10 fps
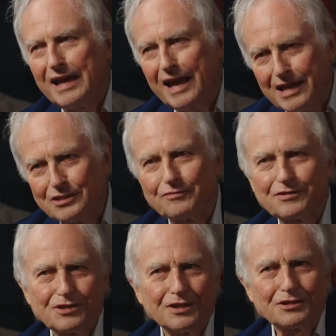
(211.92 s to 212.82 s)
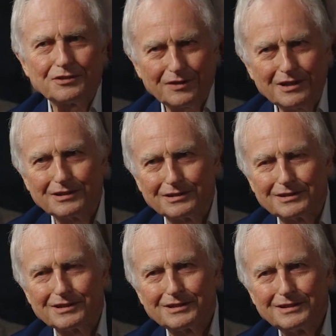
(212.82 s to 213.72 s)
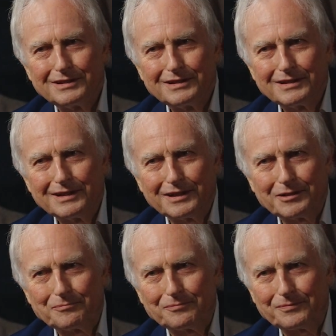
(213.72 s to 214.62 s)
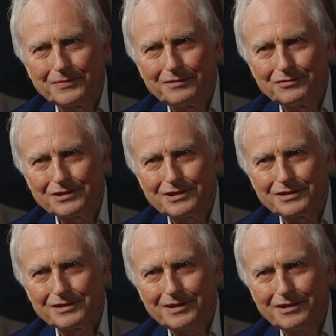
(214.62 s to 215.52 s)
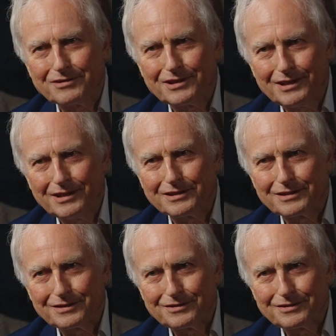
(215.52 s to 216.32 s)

head of the Church of England, ever since Henry VIII.